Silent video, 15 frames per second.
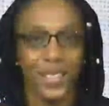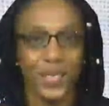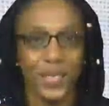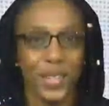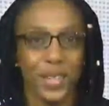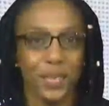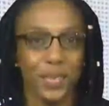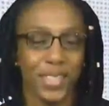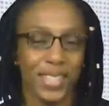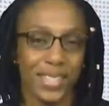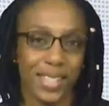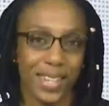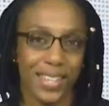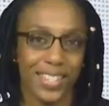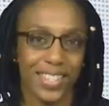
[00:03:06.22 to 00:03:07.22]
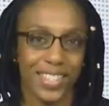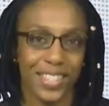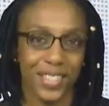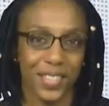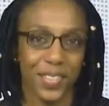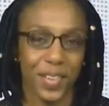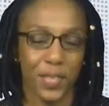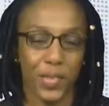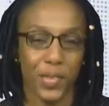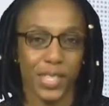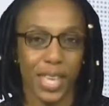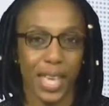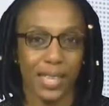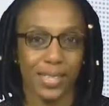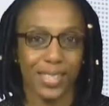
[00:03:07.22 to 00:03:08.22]
and welcome to the ZIZ Channel 5
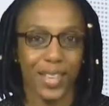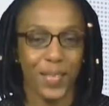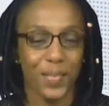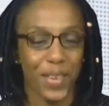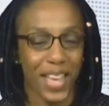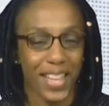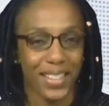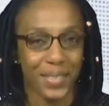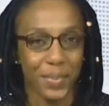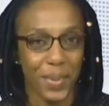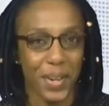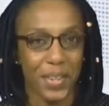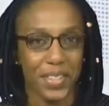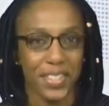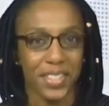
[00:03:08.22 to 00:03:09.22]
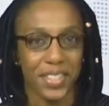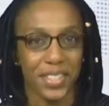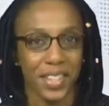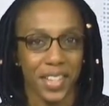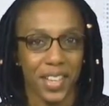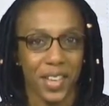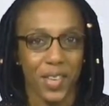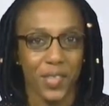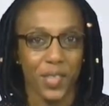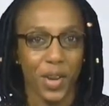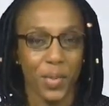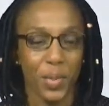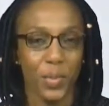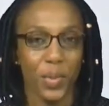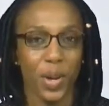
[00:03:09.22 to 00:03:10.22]
newscast. I'm Caleb Berridge.
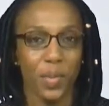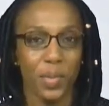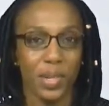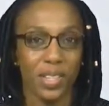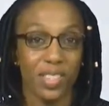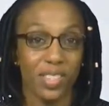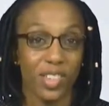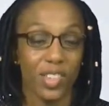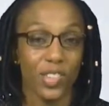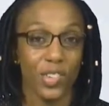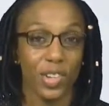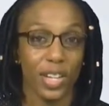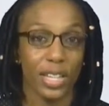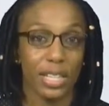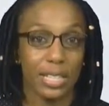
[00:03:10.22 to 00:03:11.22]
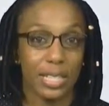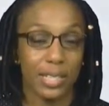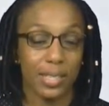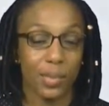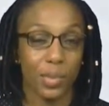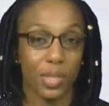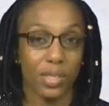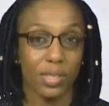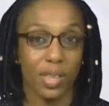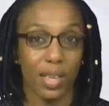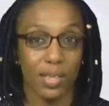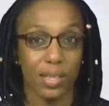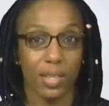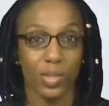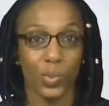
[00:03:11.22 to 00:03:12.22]
Former Prime Minister Sir Kennedy Simmons
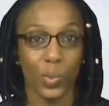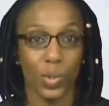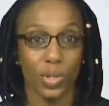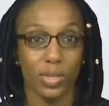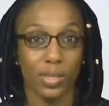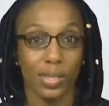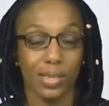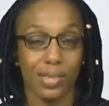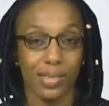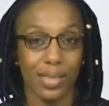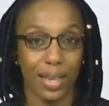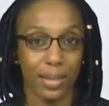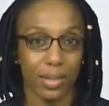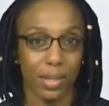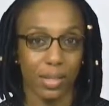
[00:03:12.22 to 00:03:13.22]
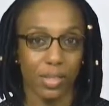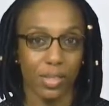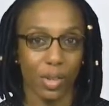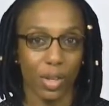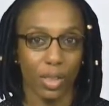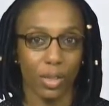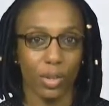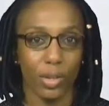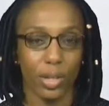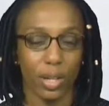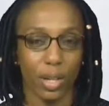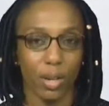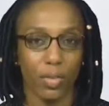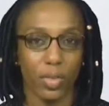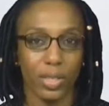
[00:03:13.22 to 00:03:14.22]
has expressed his sadness on
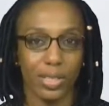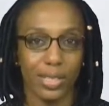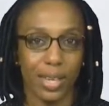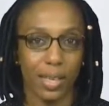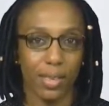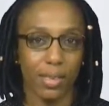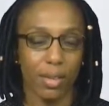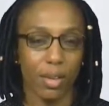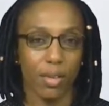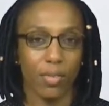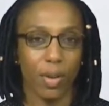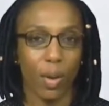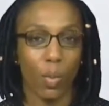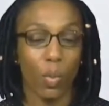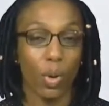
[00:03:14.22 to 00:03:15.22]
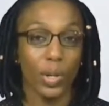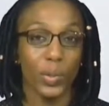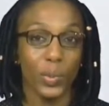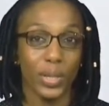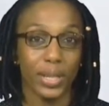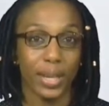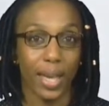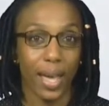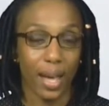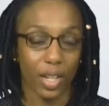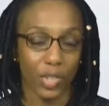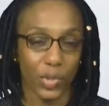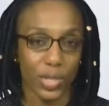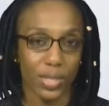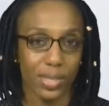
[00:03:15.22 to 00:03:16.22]
learning of the death of award-winning
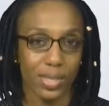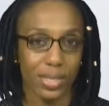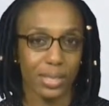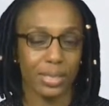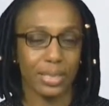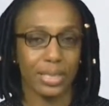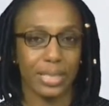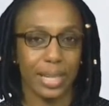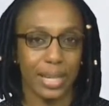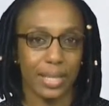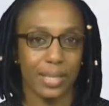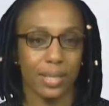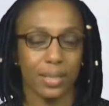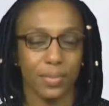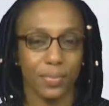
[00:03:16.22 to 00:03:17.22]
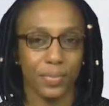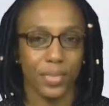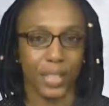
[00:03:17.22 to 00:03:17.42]
actress Cicely Tyson.